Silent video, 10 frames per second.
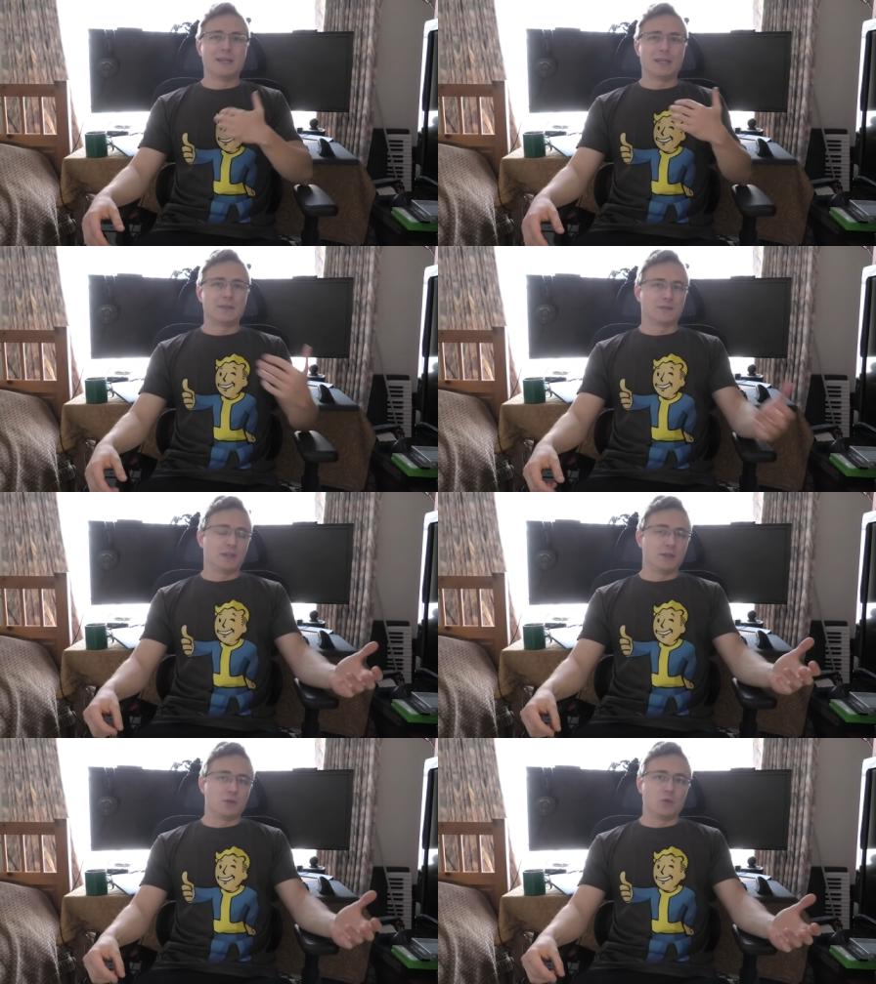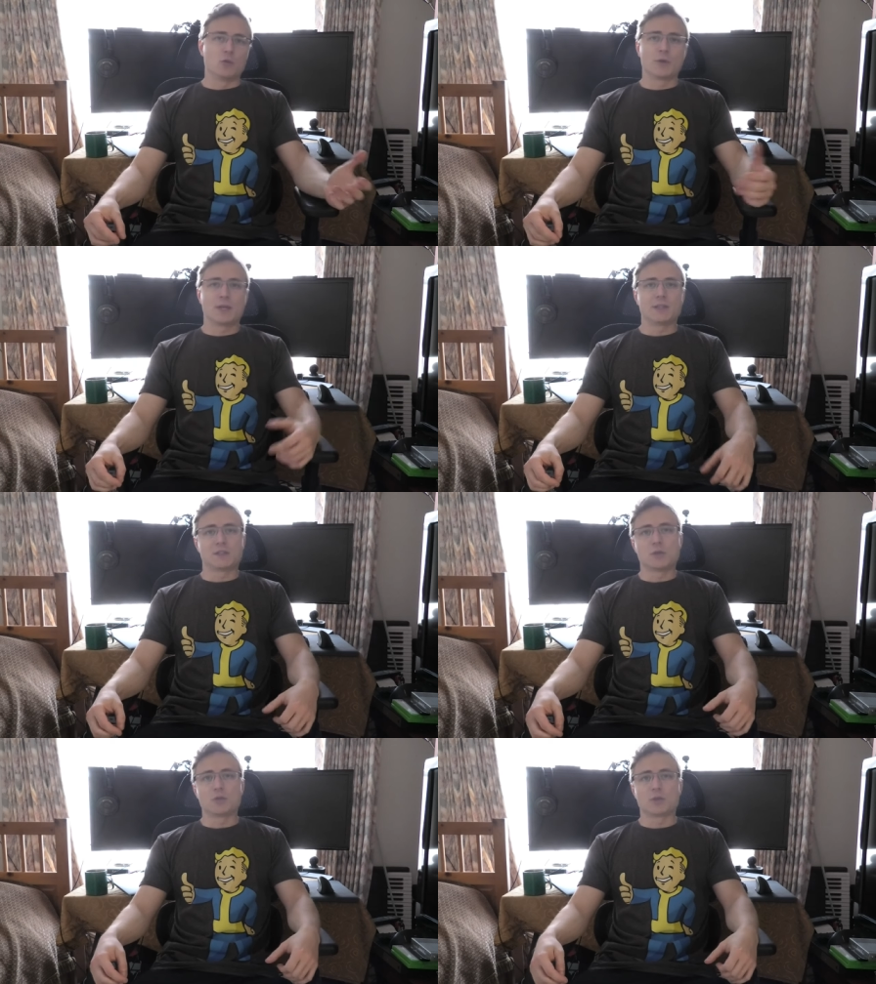and if they do,
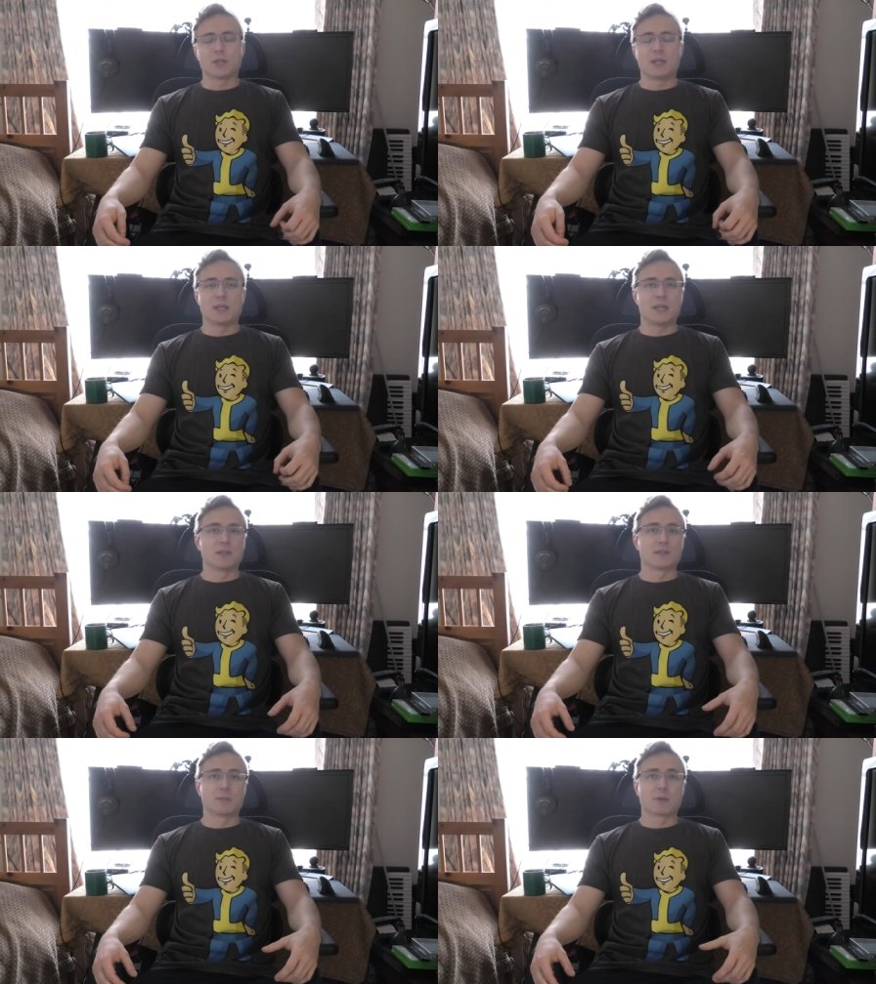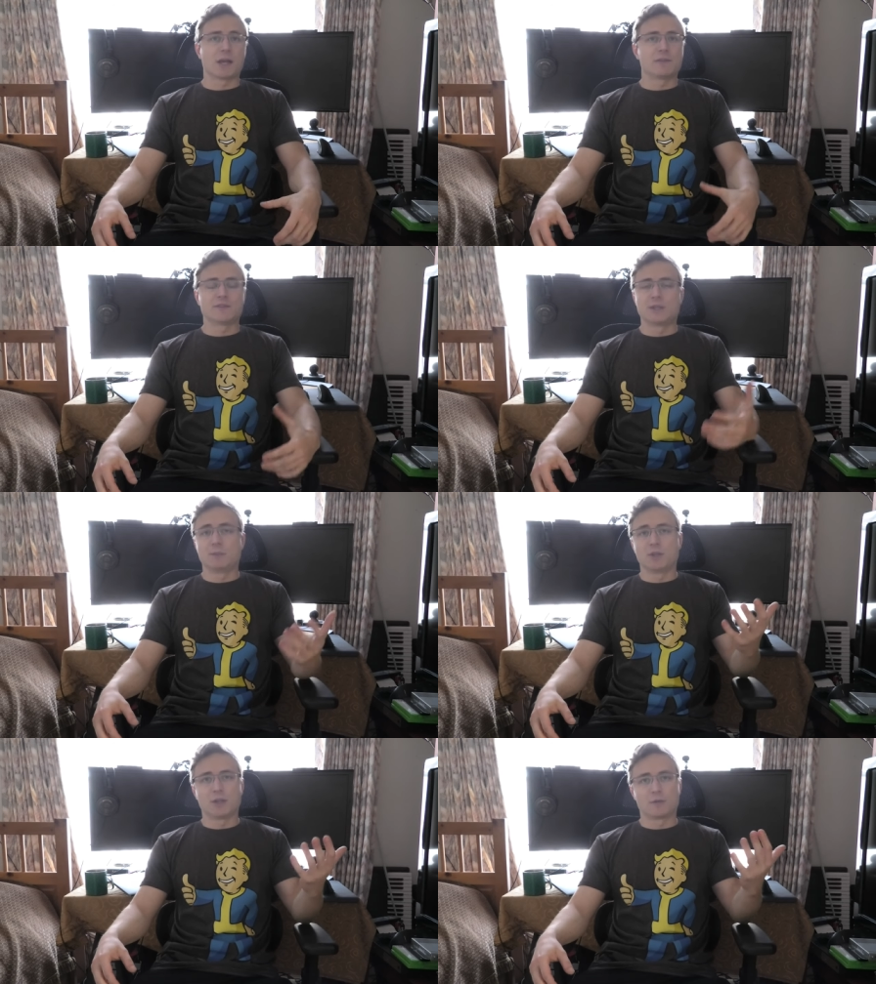it's usually in some kind of
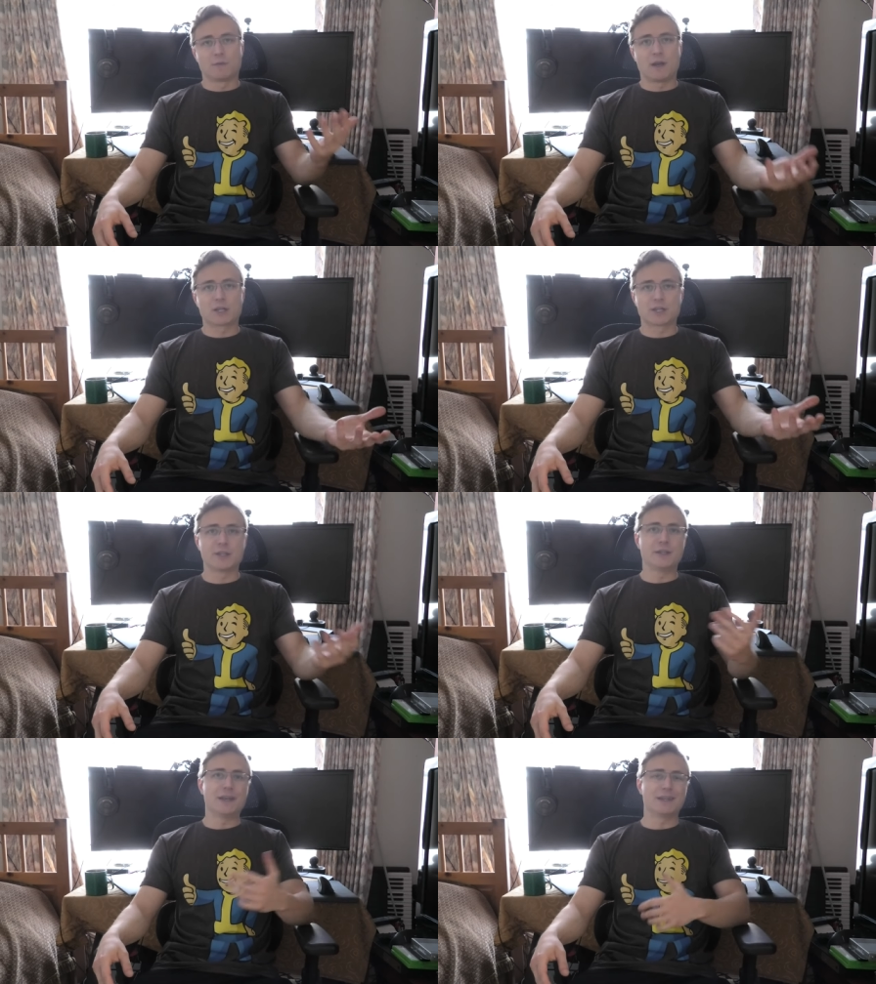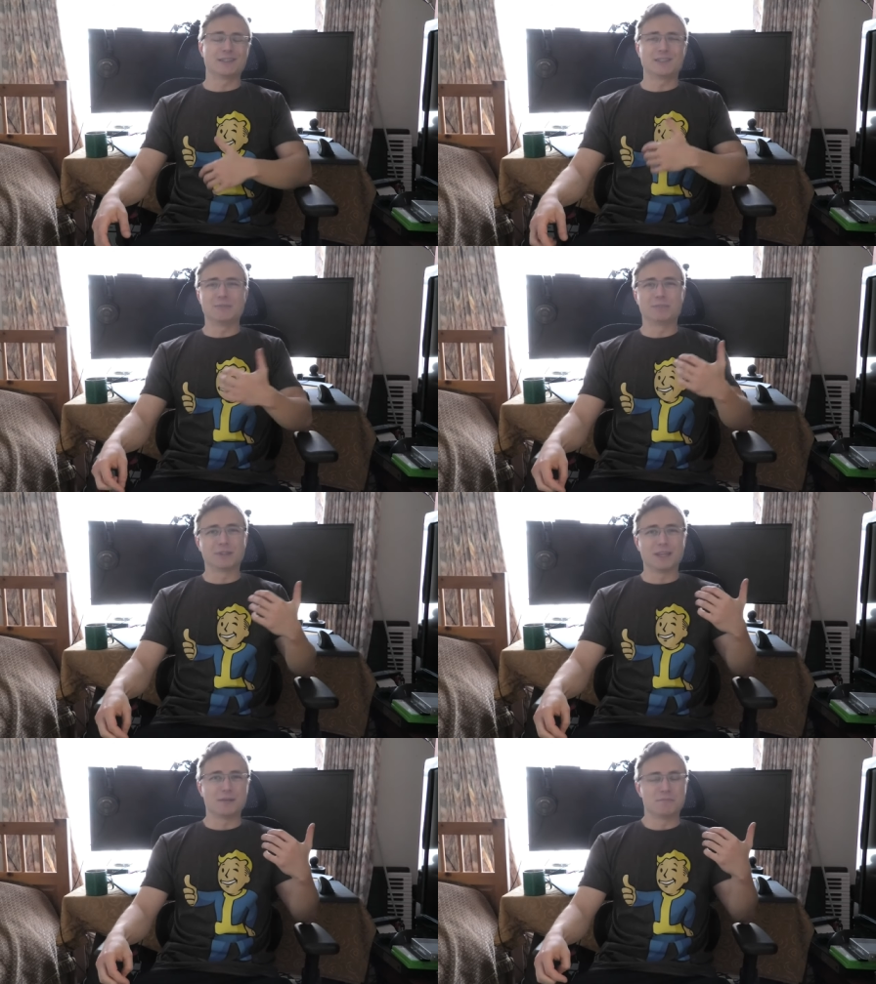simulator fashion that simply